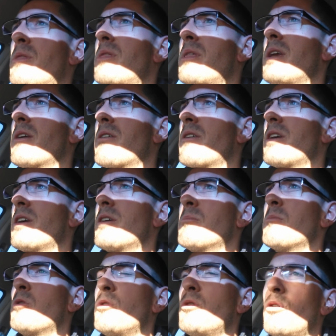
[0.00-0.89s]

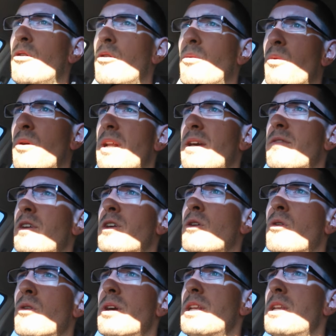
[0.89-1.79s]
Ethereum or, or whatever
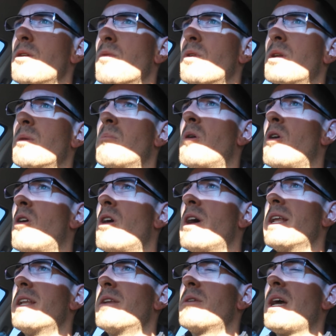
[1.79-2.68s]
coin you want to
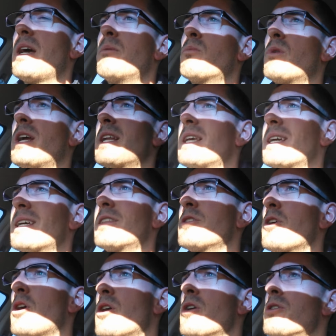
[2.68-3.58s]
mine and, and running a
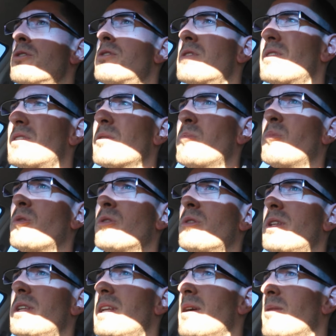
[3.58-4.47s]
node to
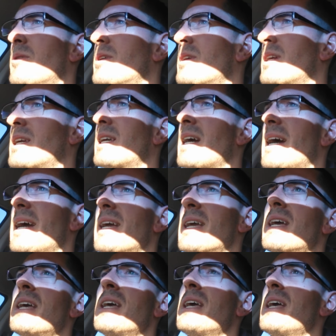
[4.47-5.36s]
support the network, okay?
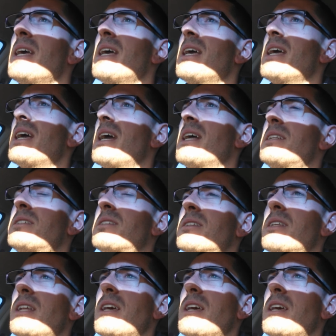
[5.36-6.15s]
It's